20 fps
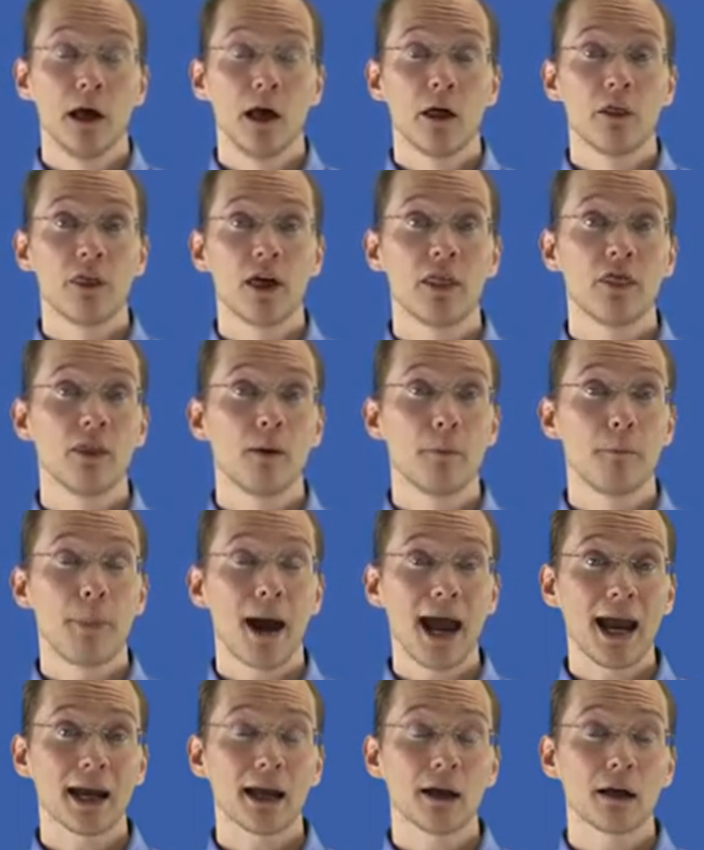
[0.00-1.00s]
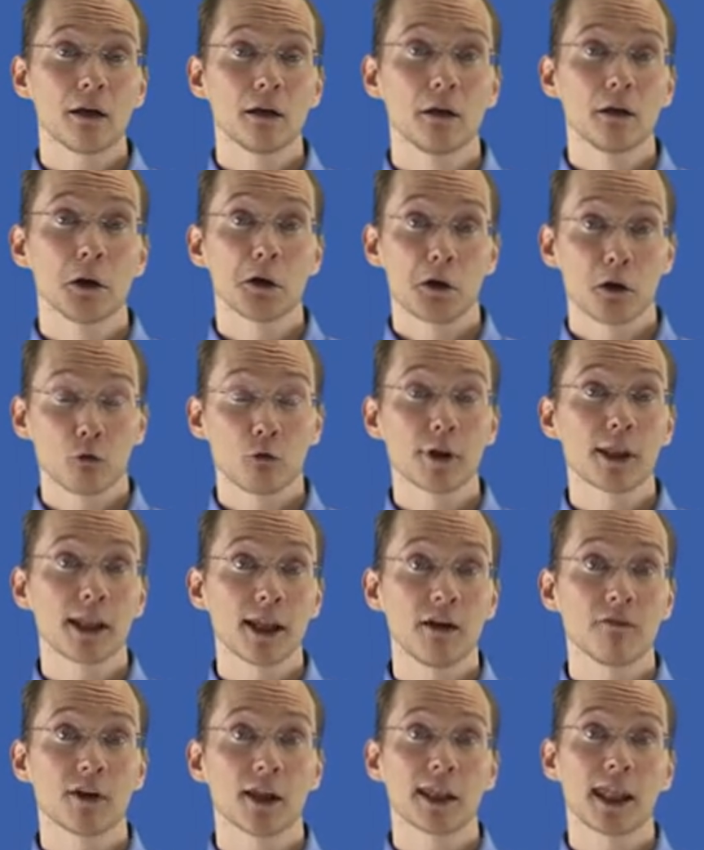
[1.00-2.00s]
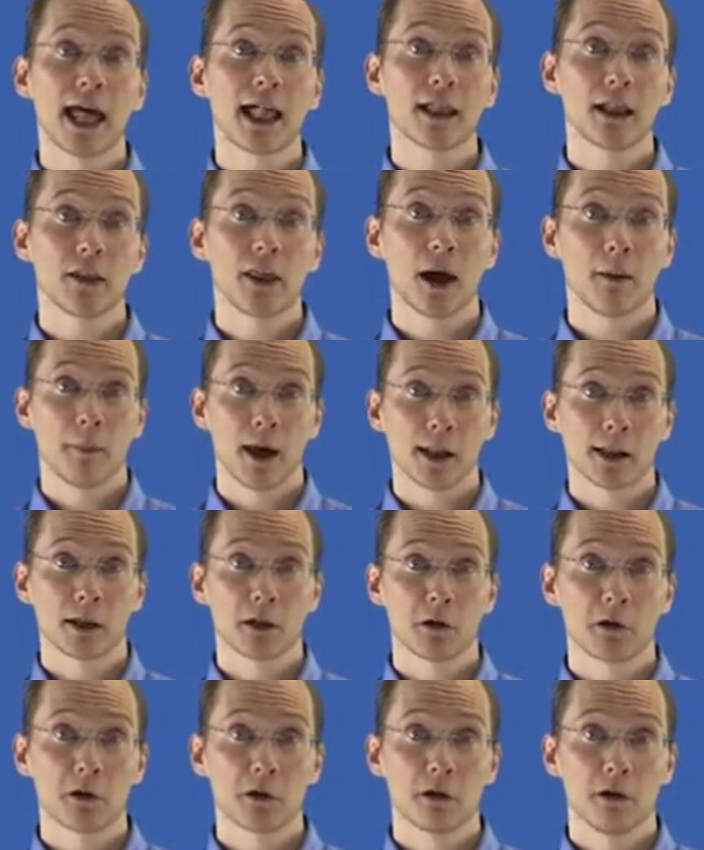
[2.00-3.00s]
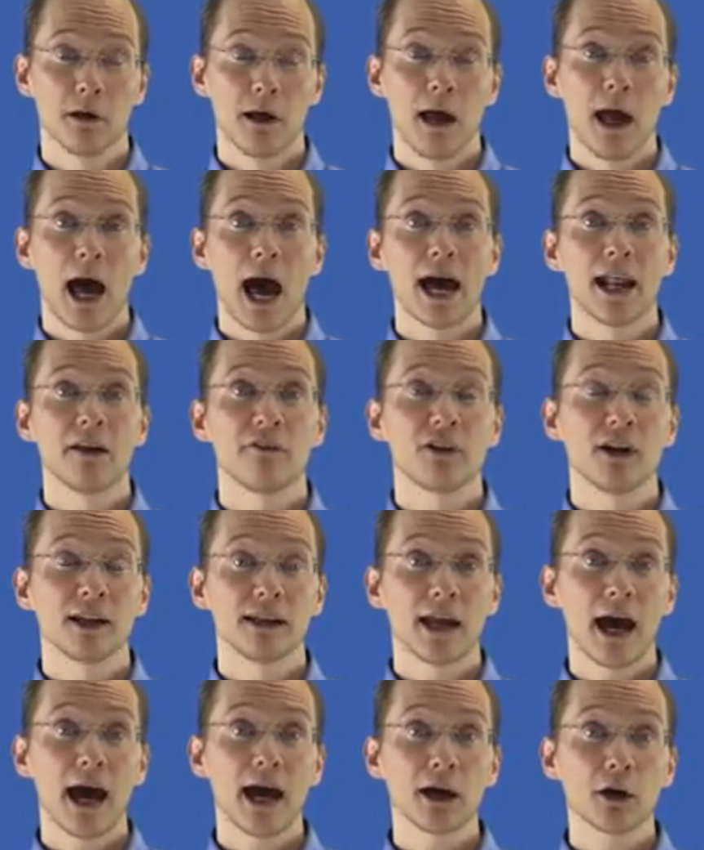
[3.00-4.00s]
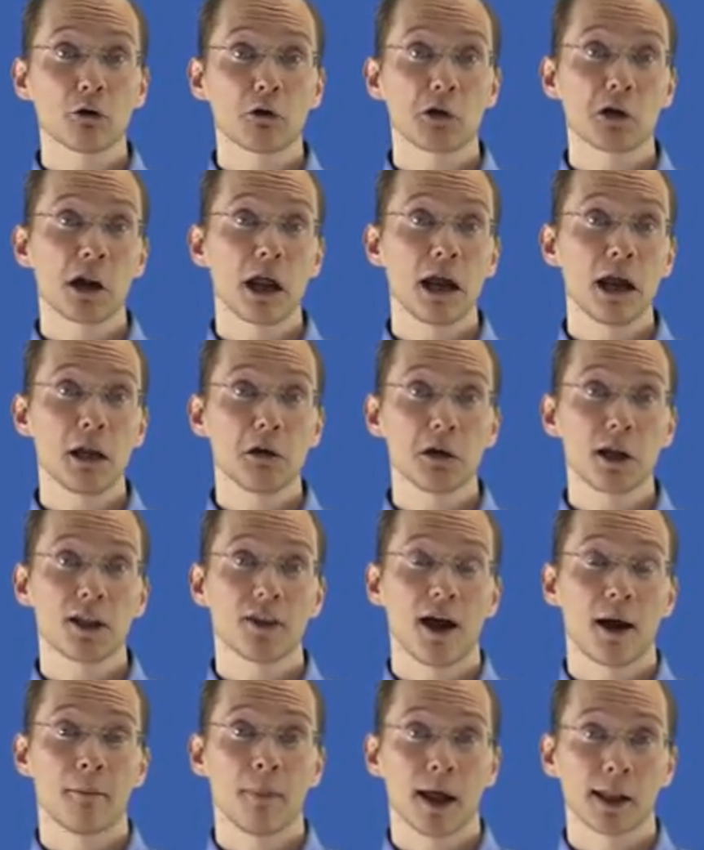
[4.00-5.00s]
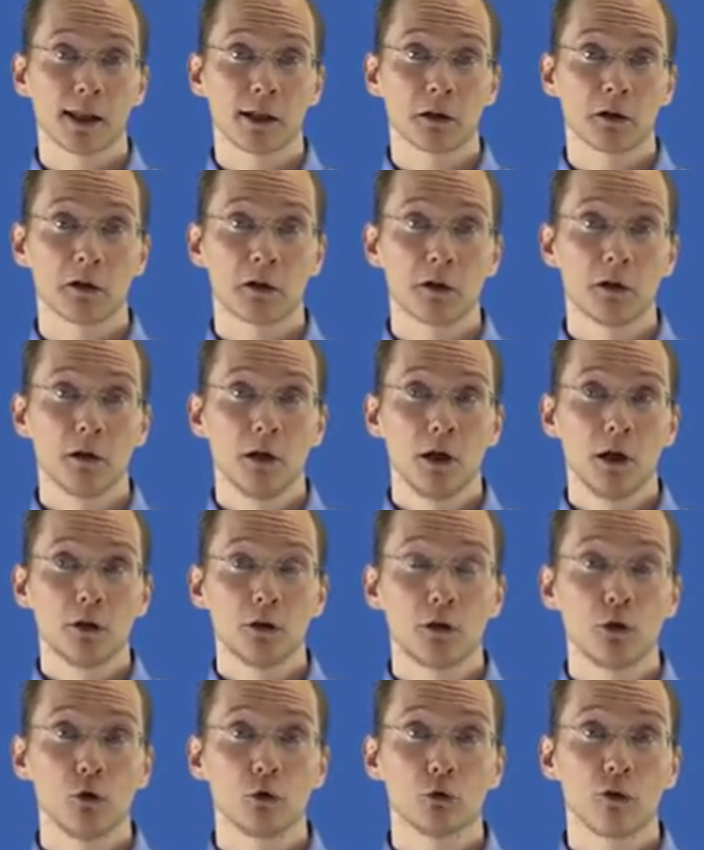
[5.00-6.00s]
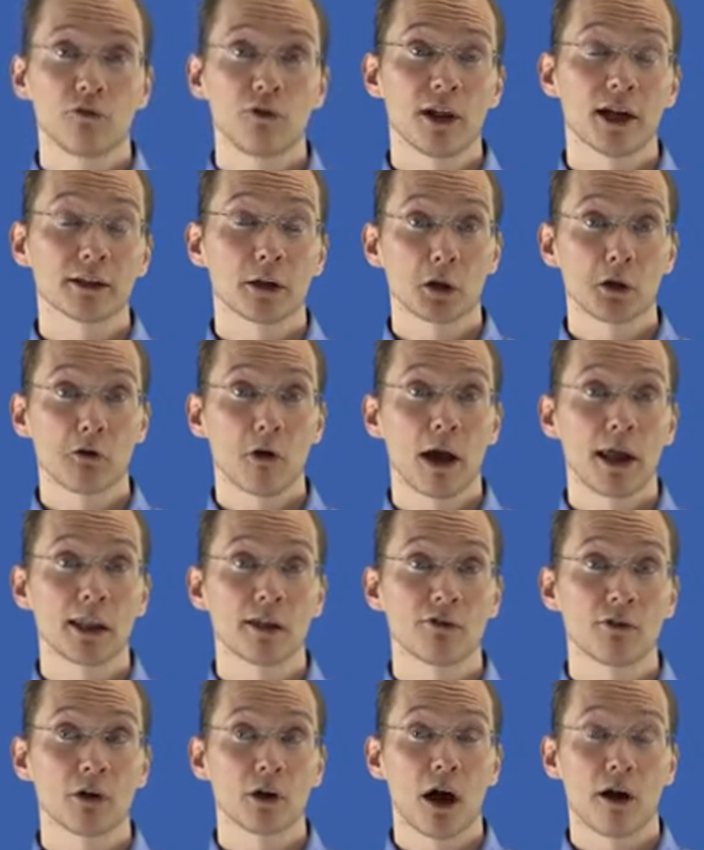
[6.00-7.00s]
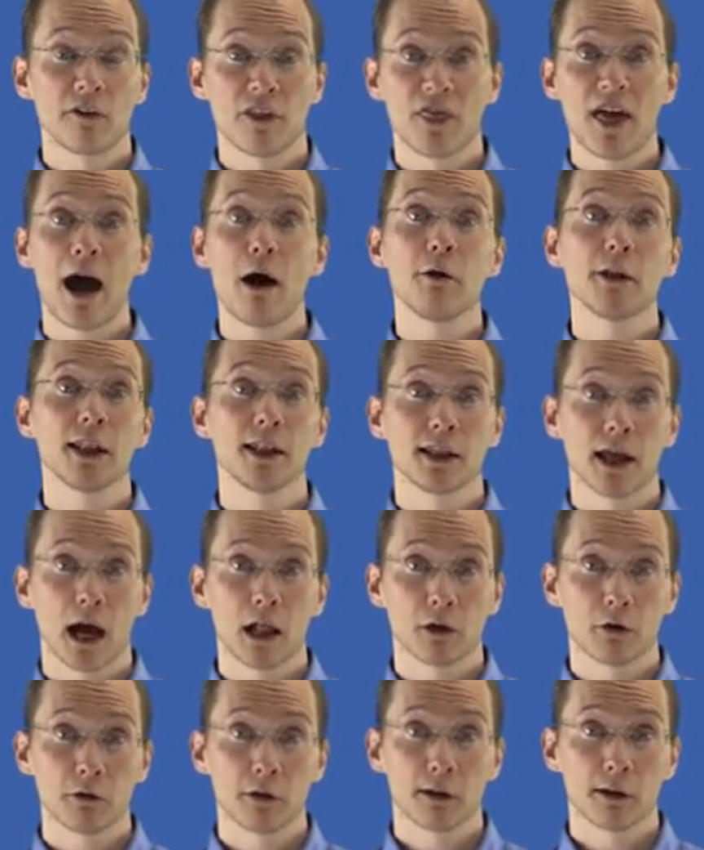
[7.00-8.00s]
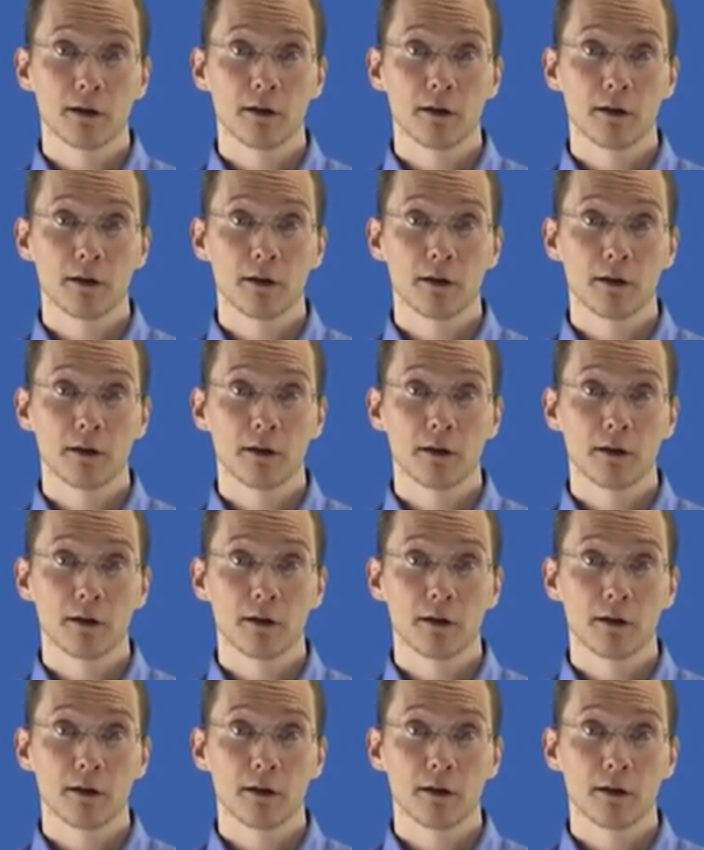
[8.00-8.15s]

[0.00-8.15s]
then the bank should receive exactly that message, and if an attacker changes that message to reflect a transfer of $1,000,